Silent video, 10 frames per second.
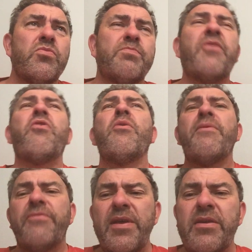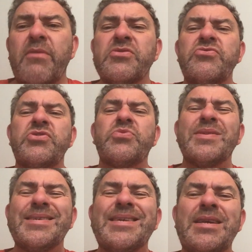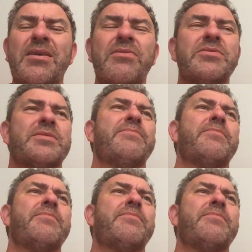before I went vegan, I was 120 kilos.